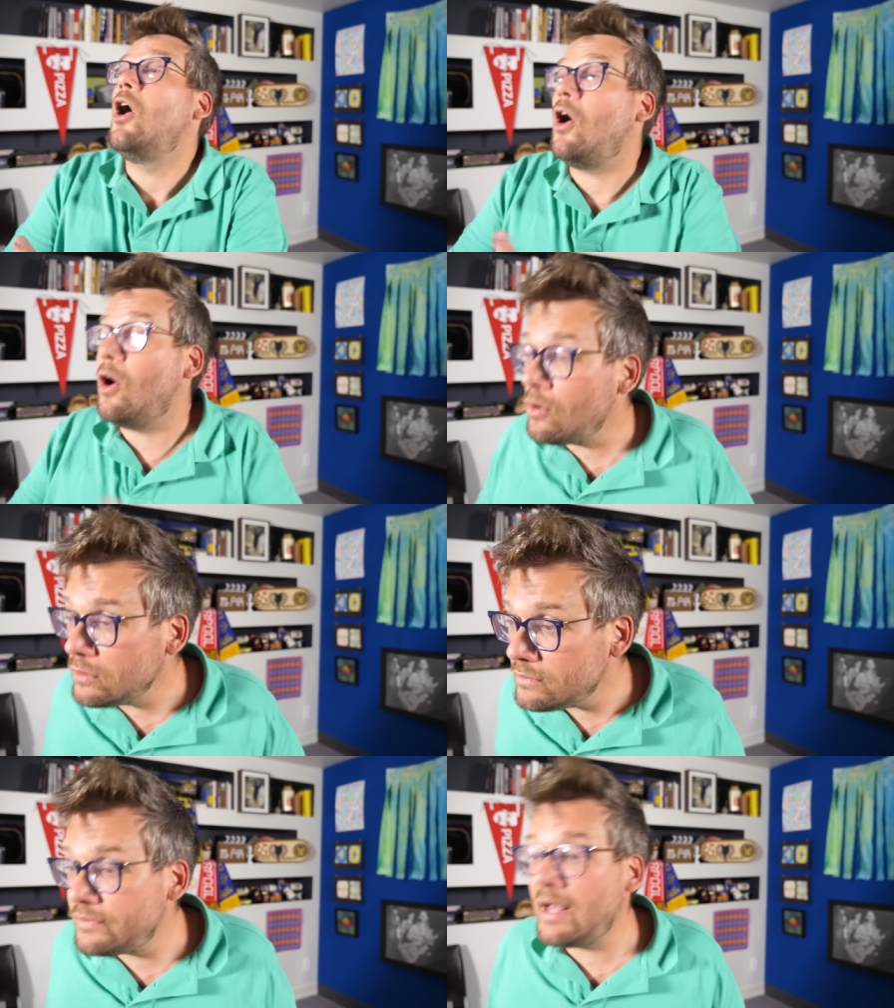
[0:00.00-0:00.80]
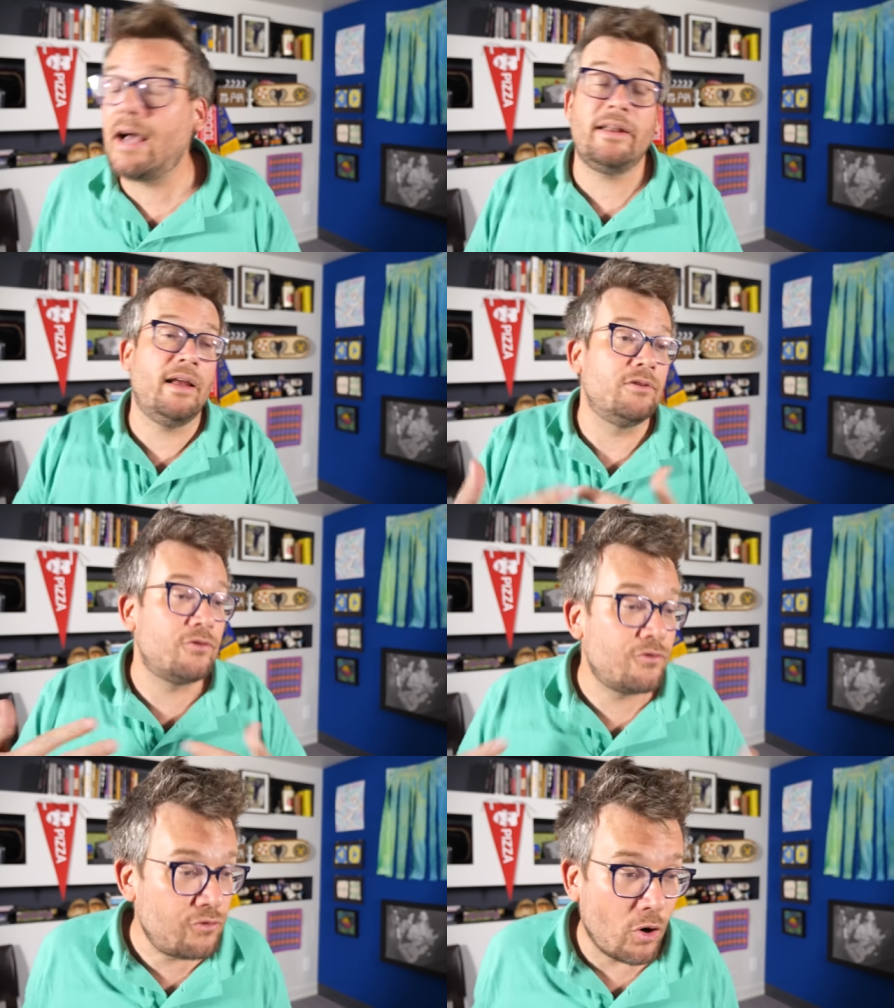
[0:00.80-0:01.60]
all of that and
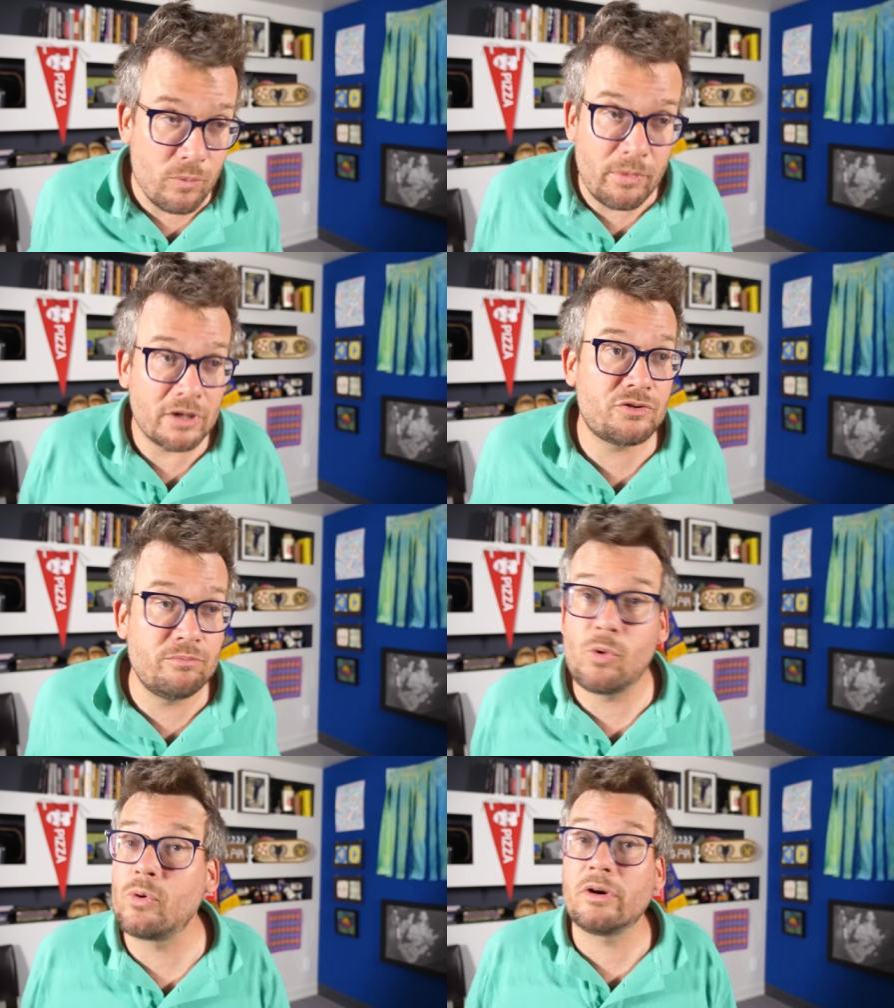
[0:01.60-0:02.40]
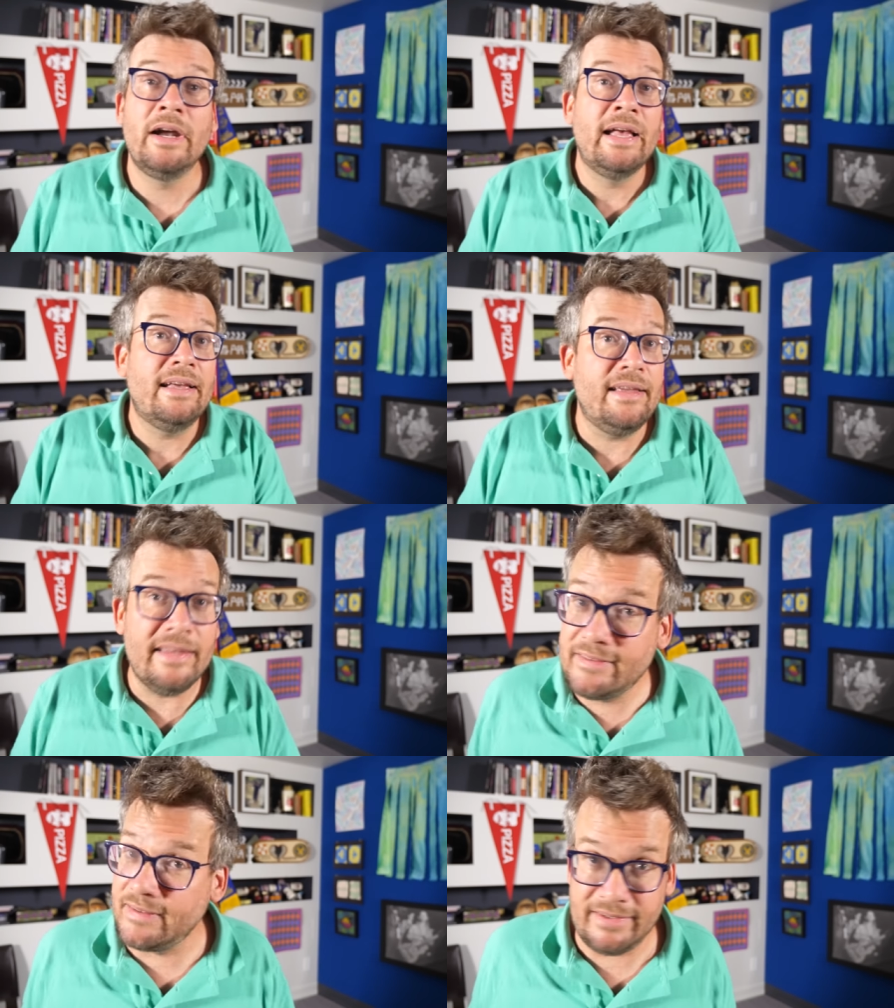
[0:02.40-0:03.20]
so much more
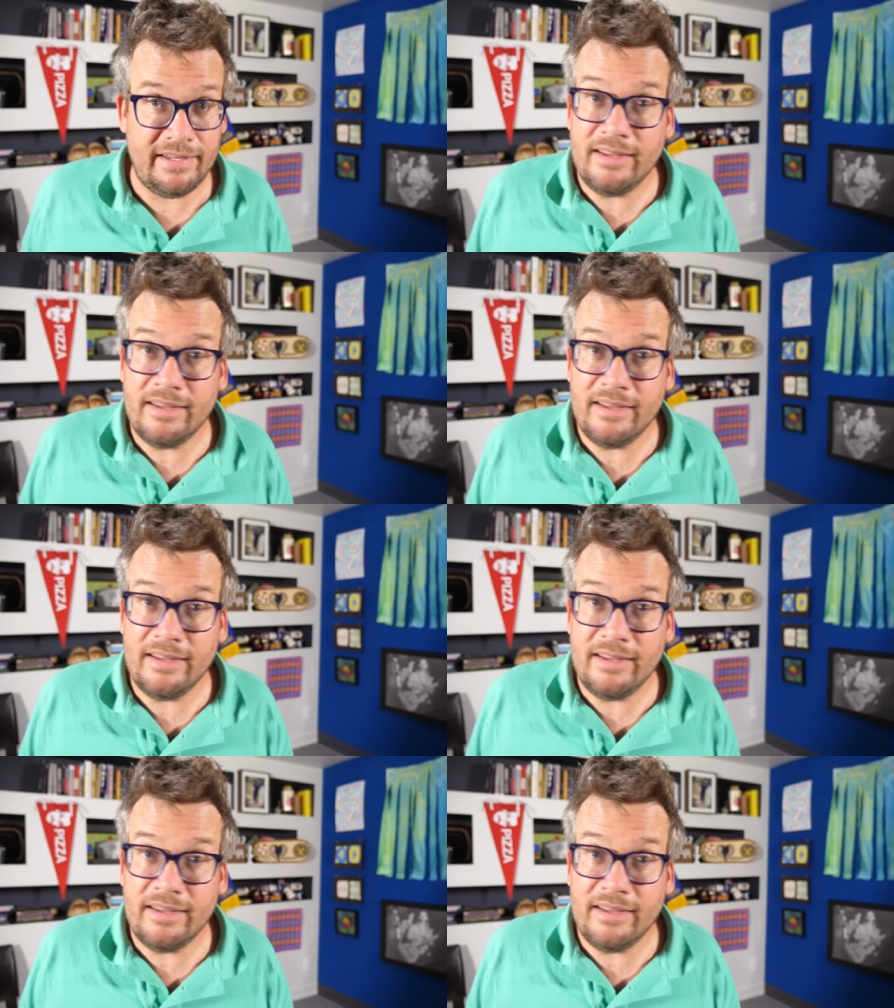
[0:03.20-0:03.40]
isn't